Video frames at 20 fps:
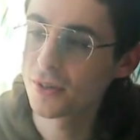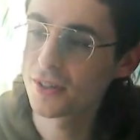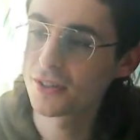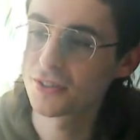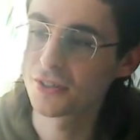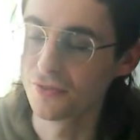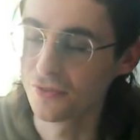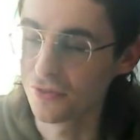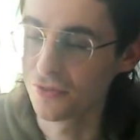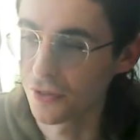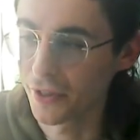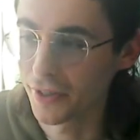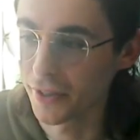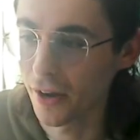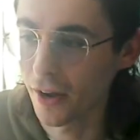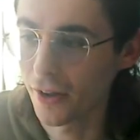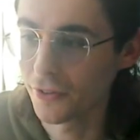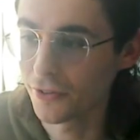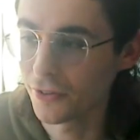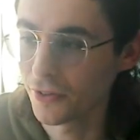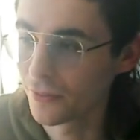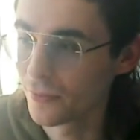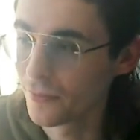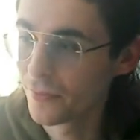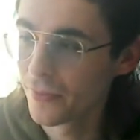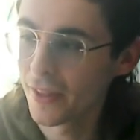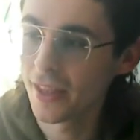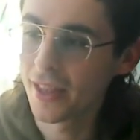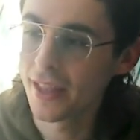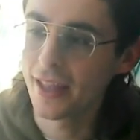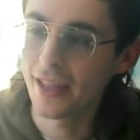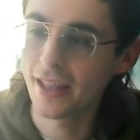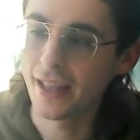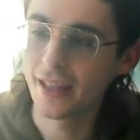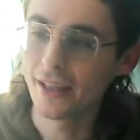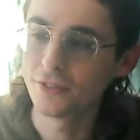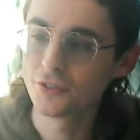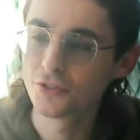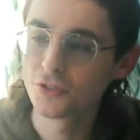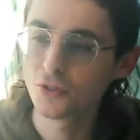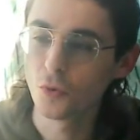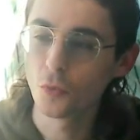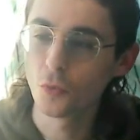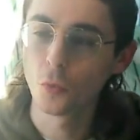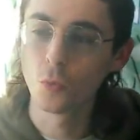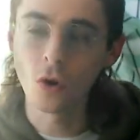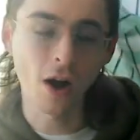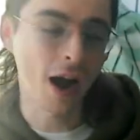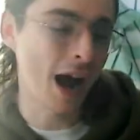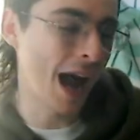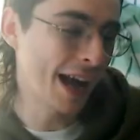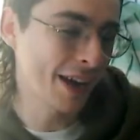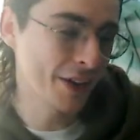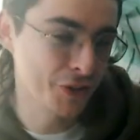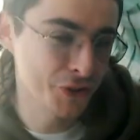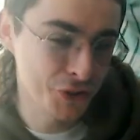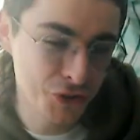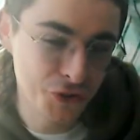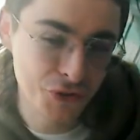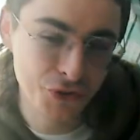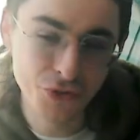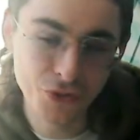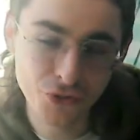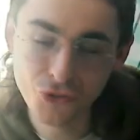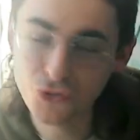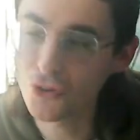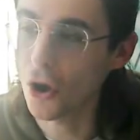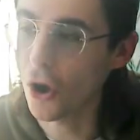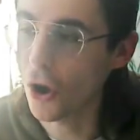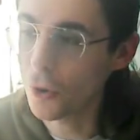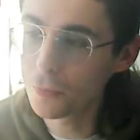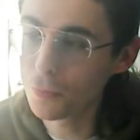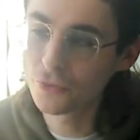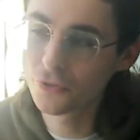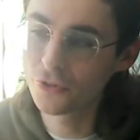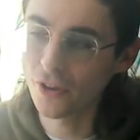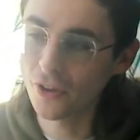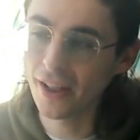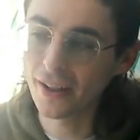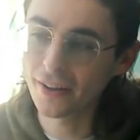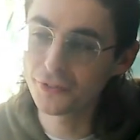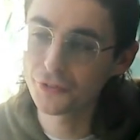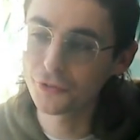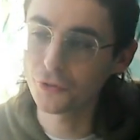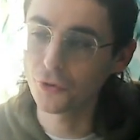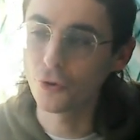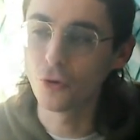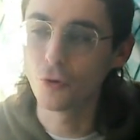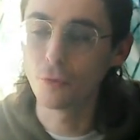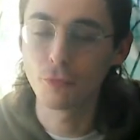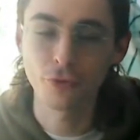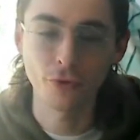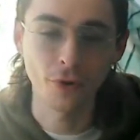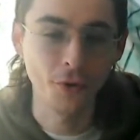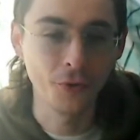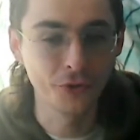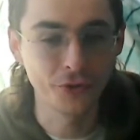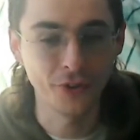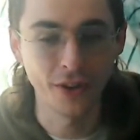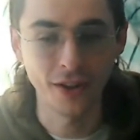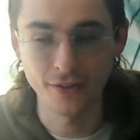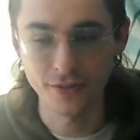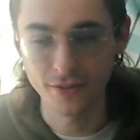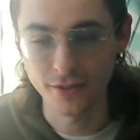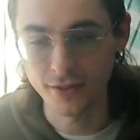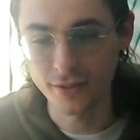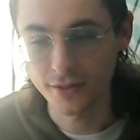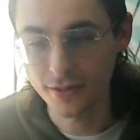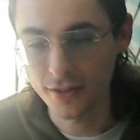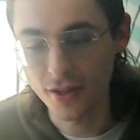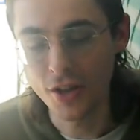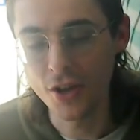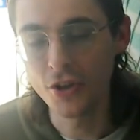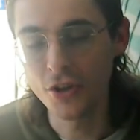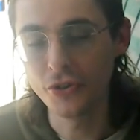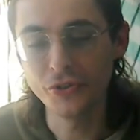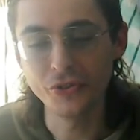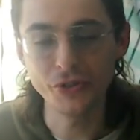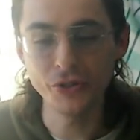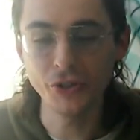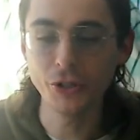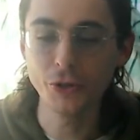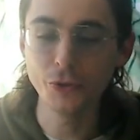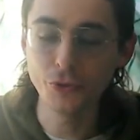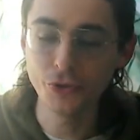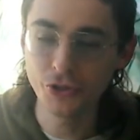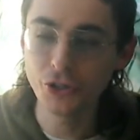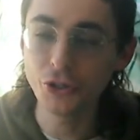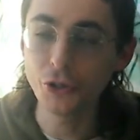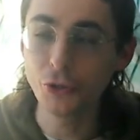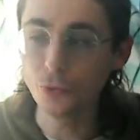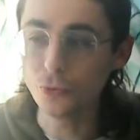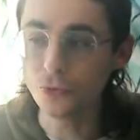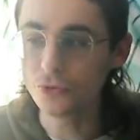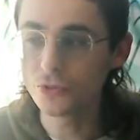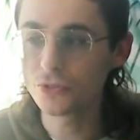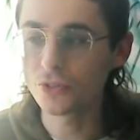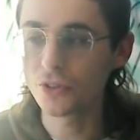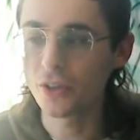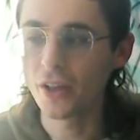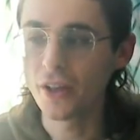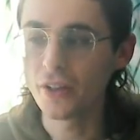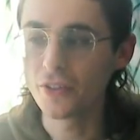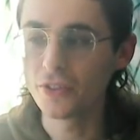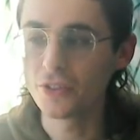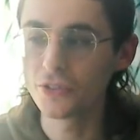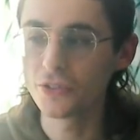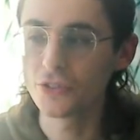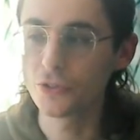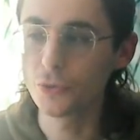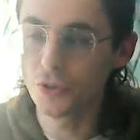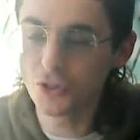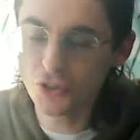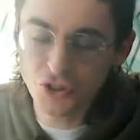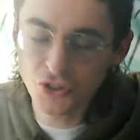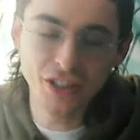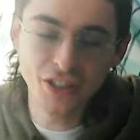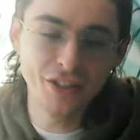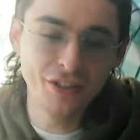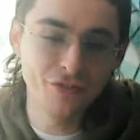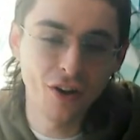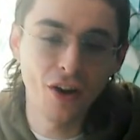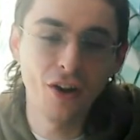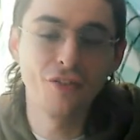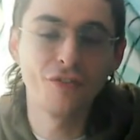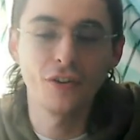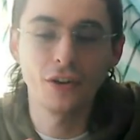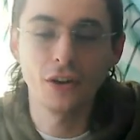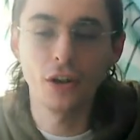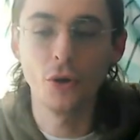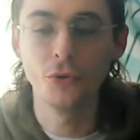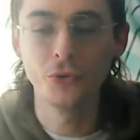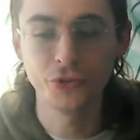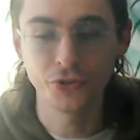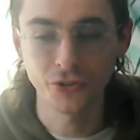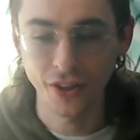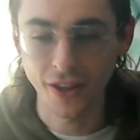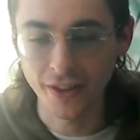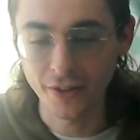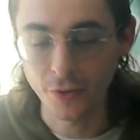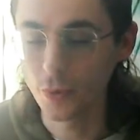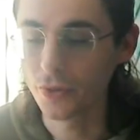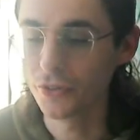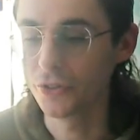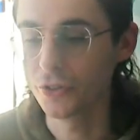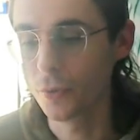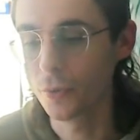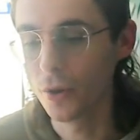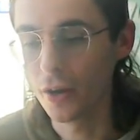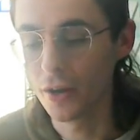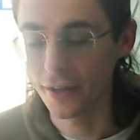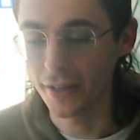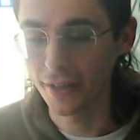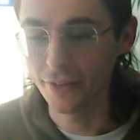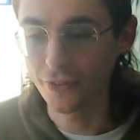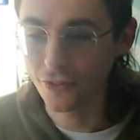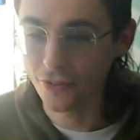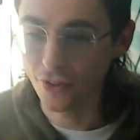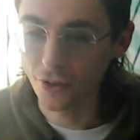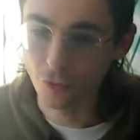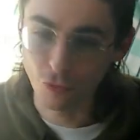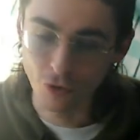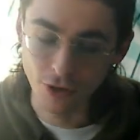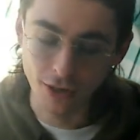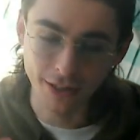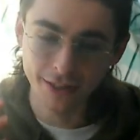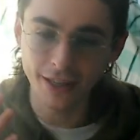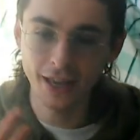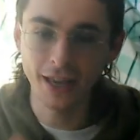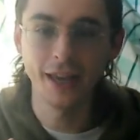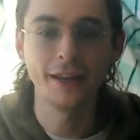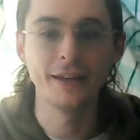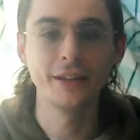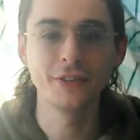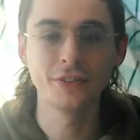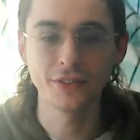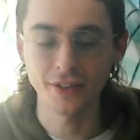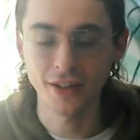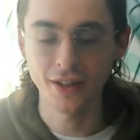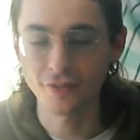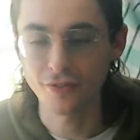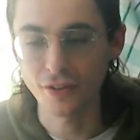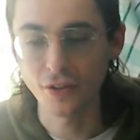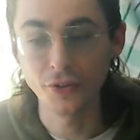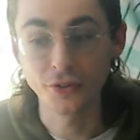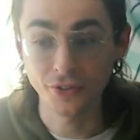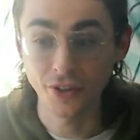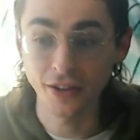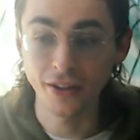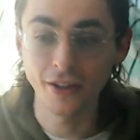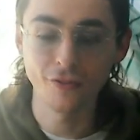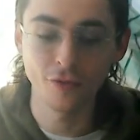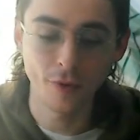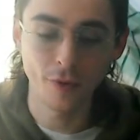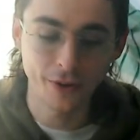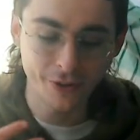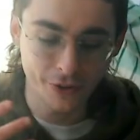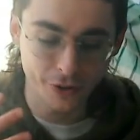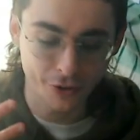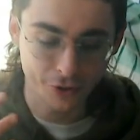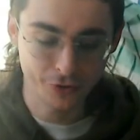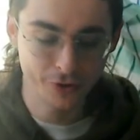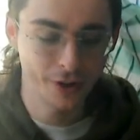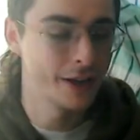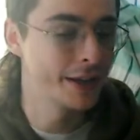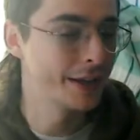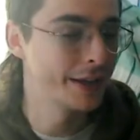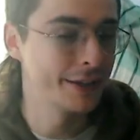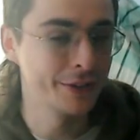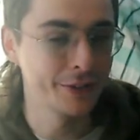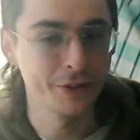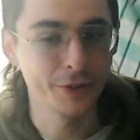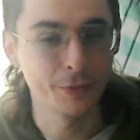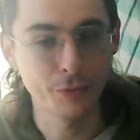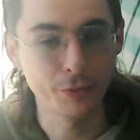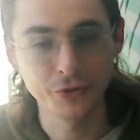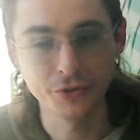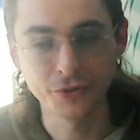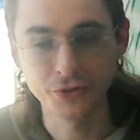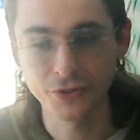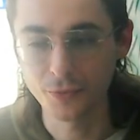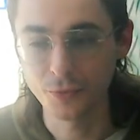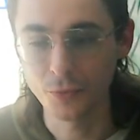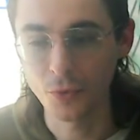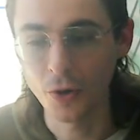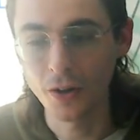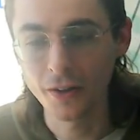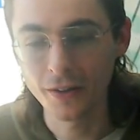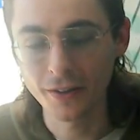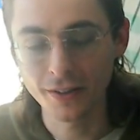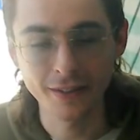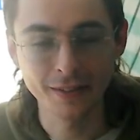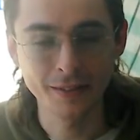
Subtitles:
question for you, Nigel, is what actions, objects, or processes do you use to achieve a flow state when you're working? So really getting into that flow state of when you're creating and you're producing work.